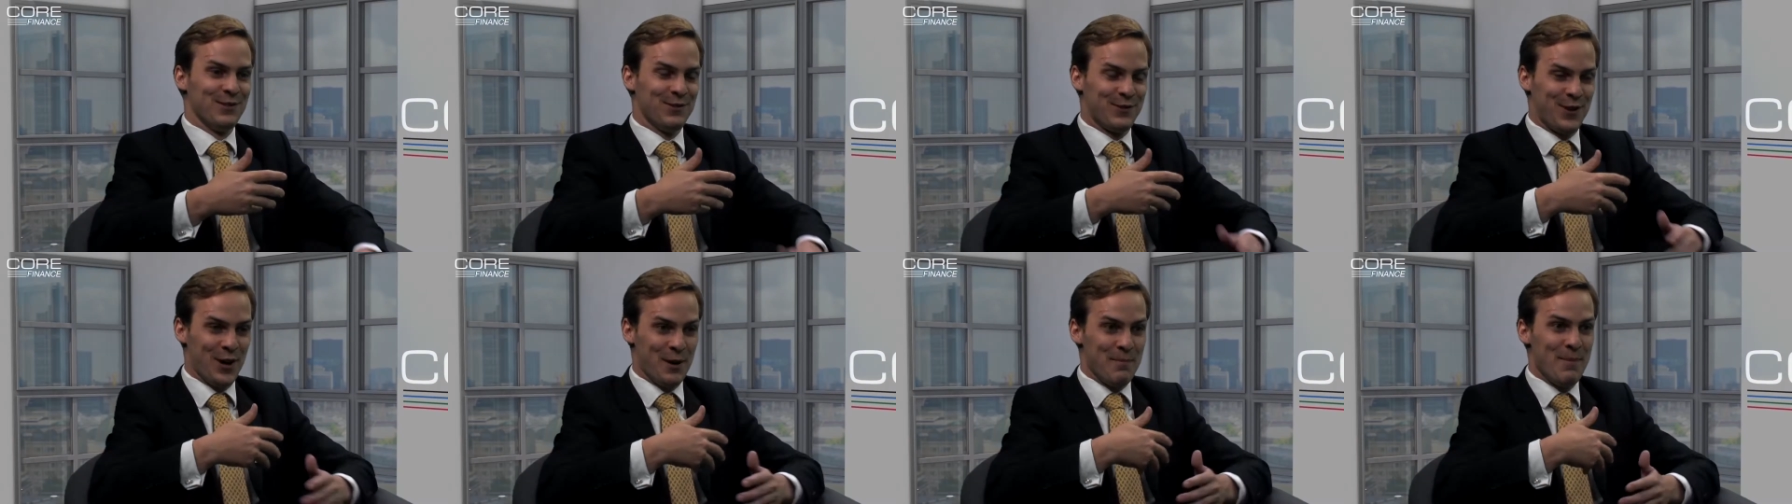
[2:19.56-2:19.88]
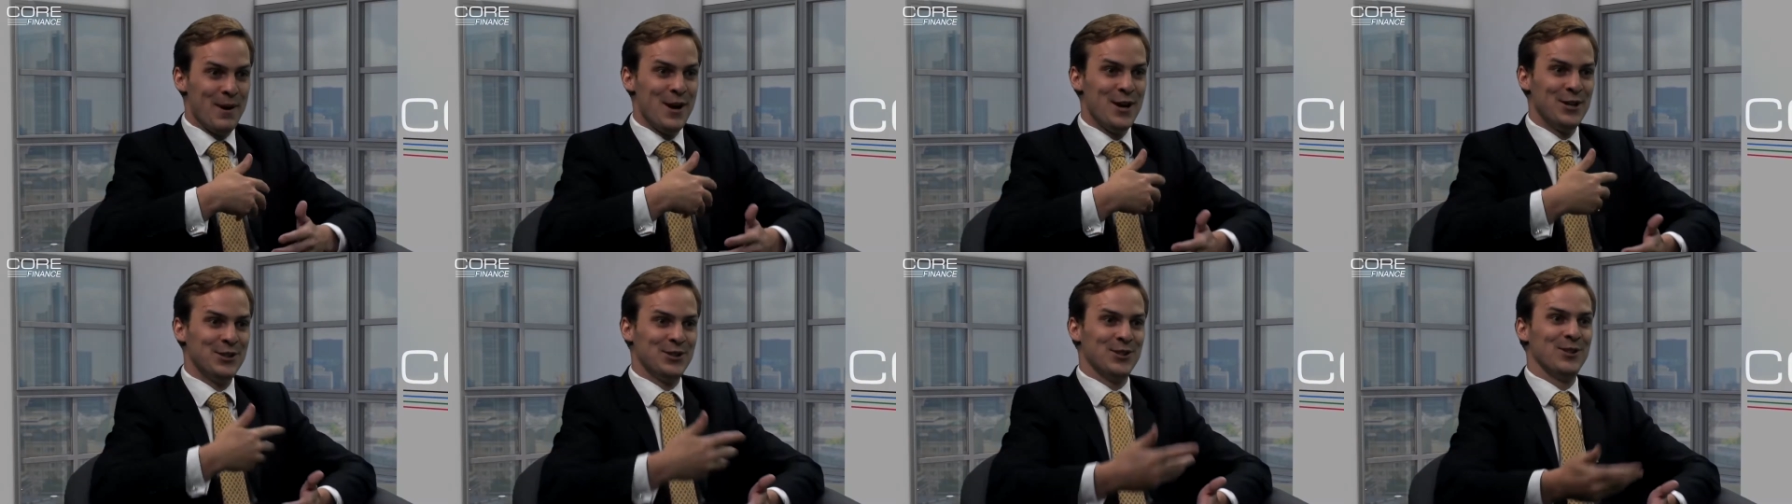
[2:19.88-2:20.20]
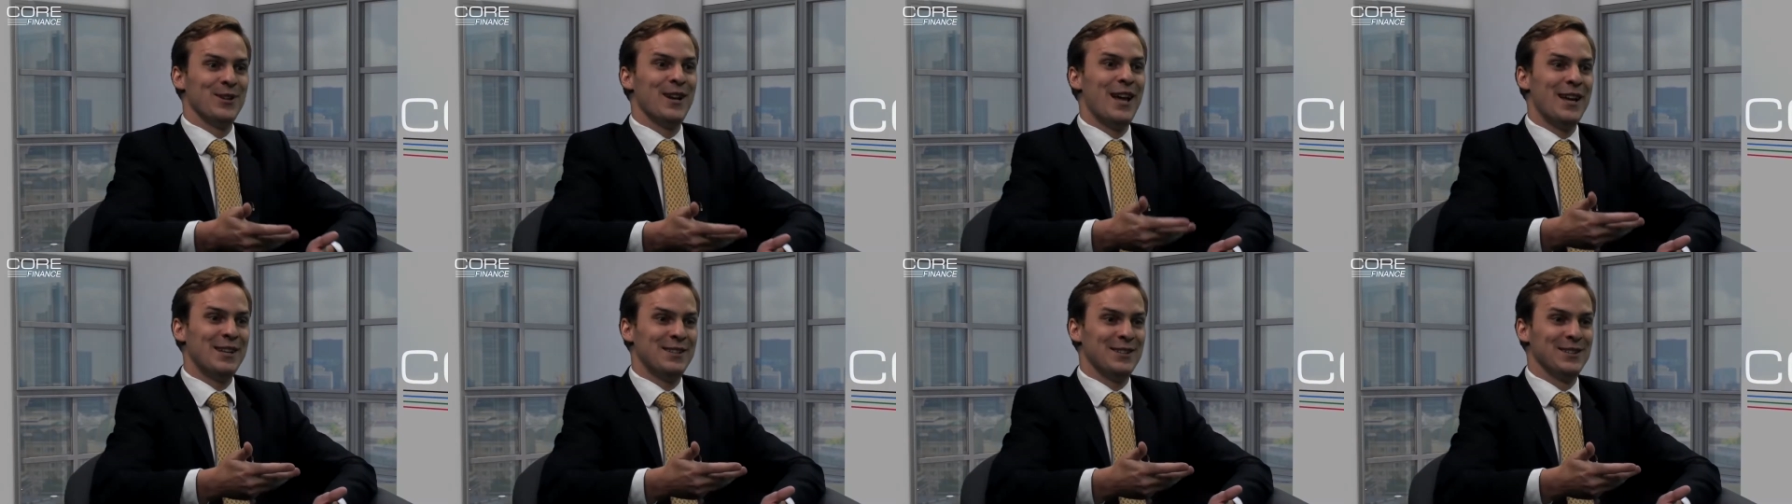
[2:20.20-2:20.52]
commercial
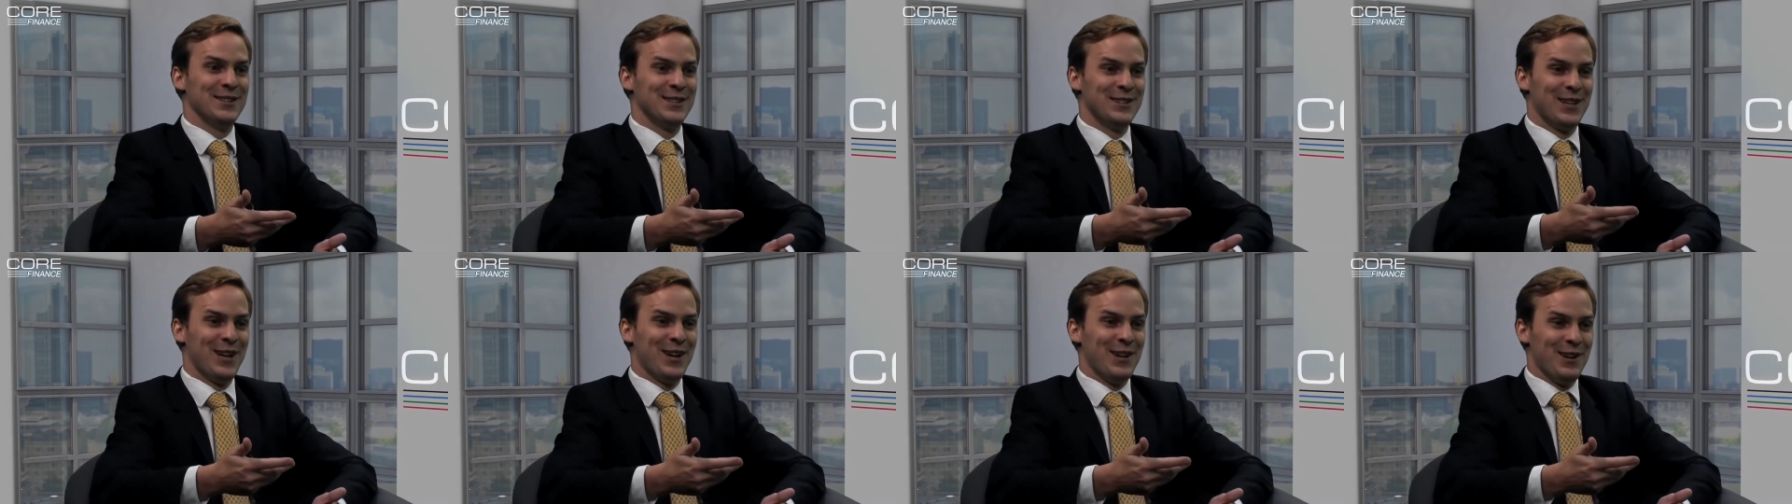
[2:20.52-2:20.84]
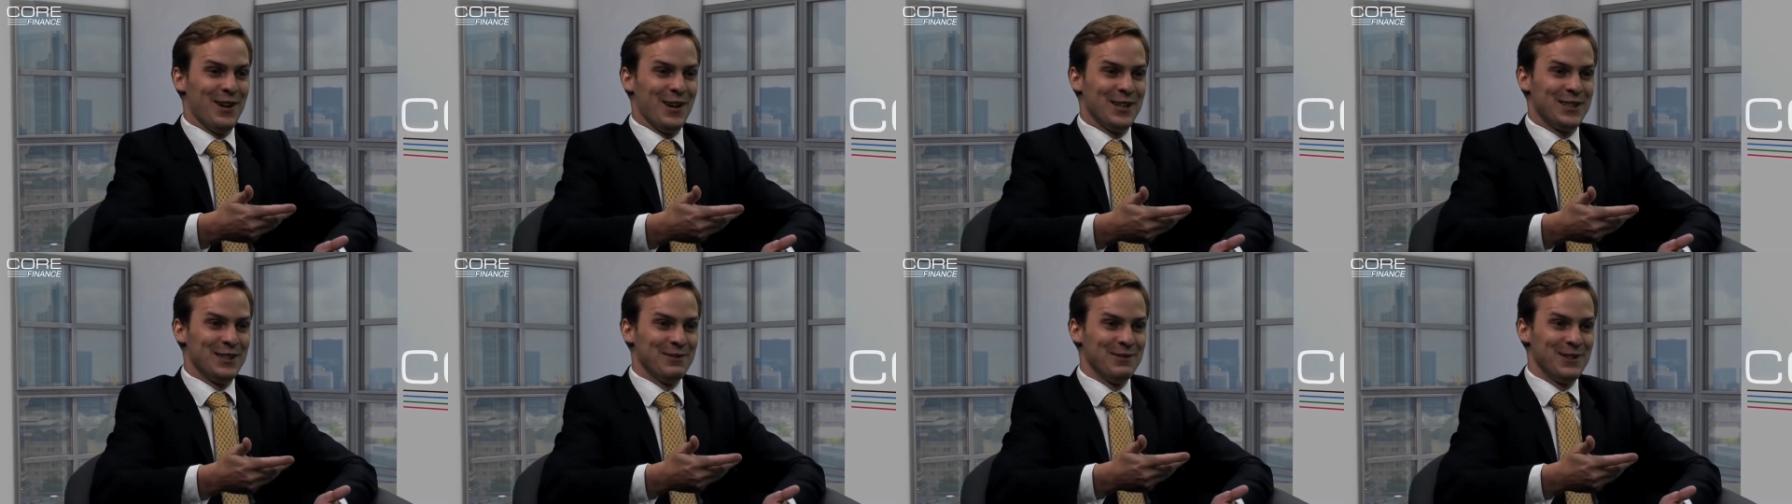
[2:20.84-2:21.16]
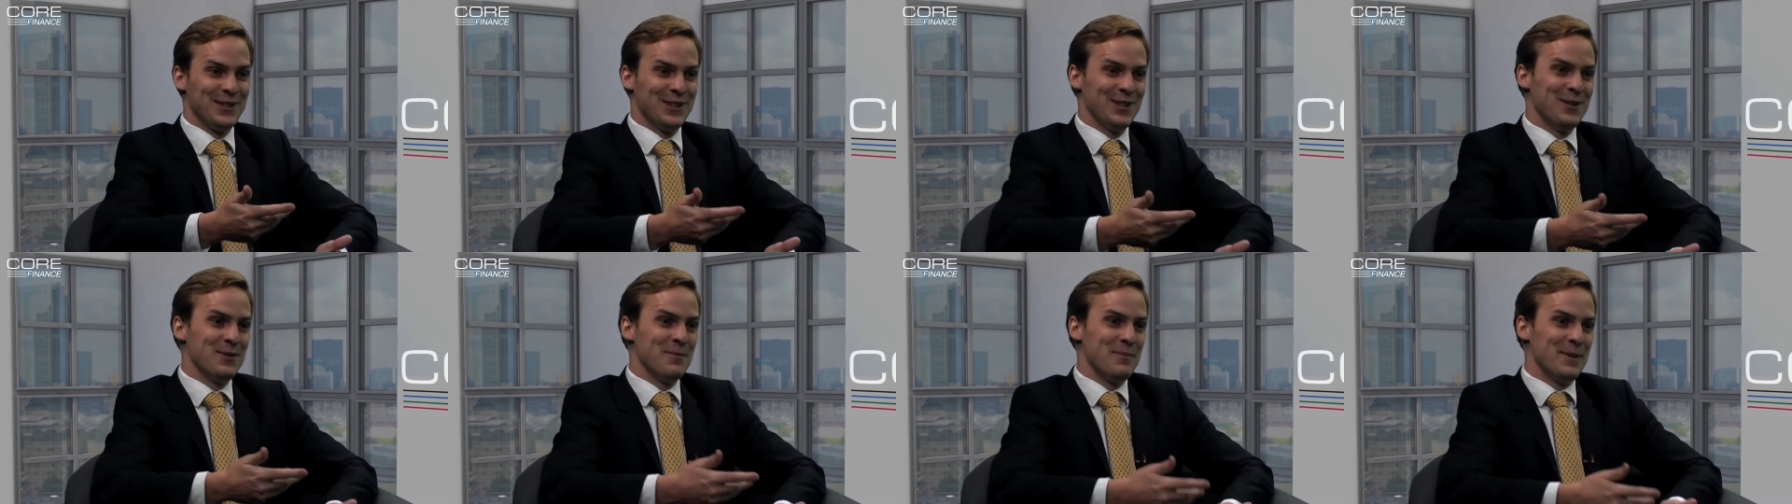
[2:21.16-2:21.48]
letters as a
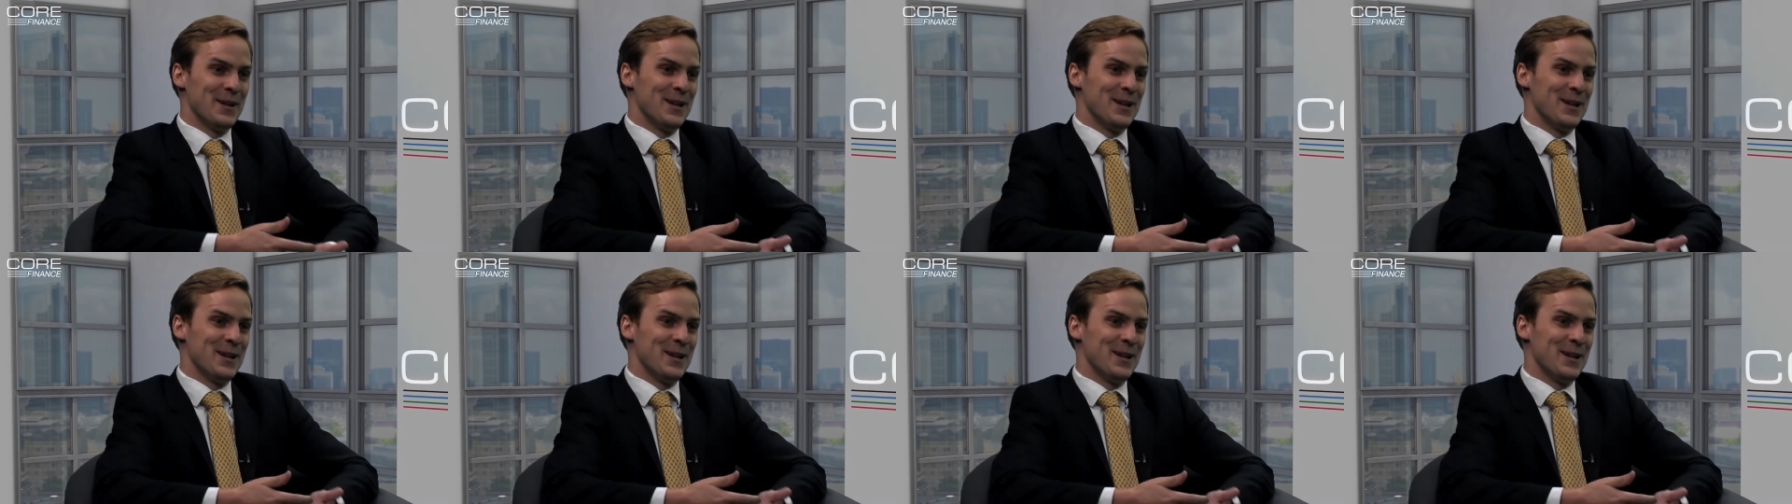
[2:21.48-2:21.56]
result,